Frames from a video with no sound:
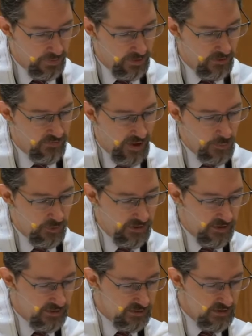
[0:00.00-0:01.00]
that
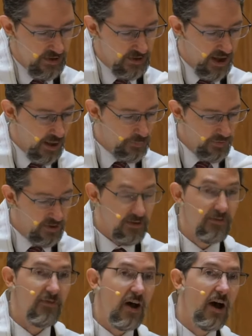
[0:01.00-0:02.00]
families need not be
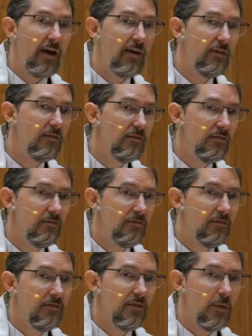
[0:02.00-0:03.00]
defined
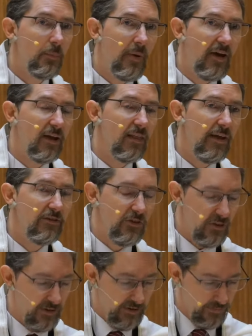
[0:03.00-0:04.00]

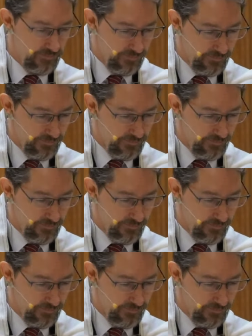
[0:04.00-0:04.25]
biologically?